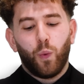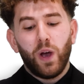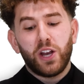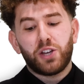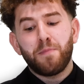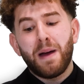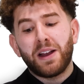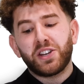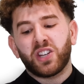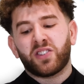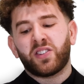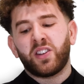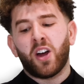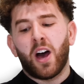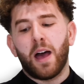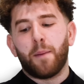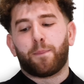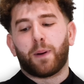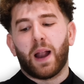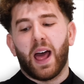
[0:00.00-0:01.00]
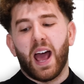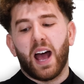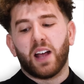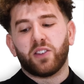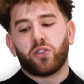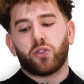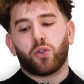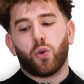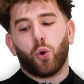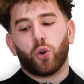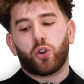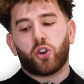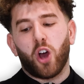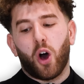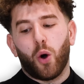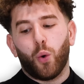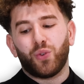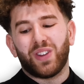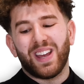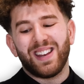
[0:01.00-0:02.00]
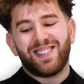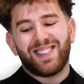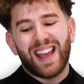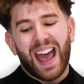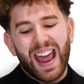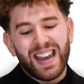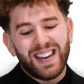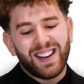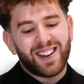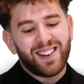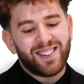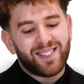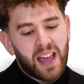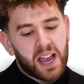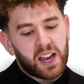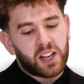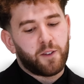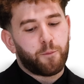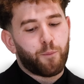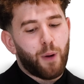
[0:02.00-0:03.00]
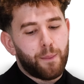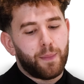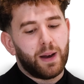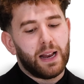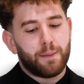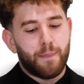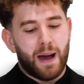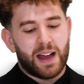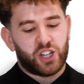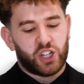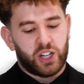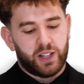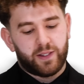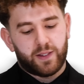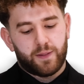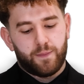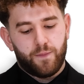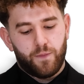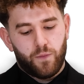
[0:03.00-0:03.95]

Which Manchester United player has scored goals in 10 consecutive Premier League matches?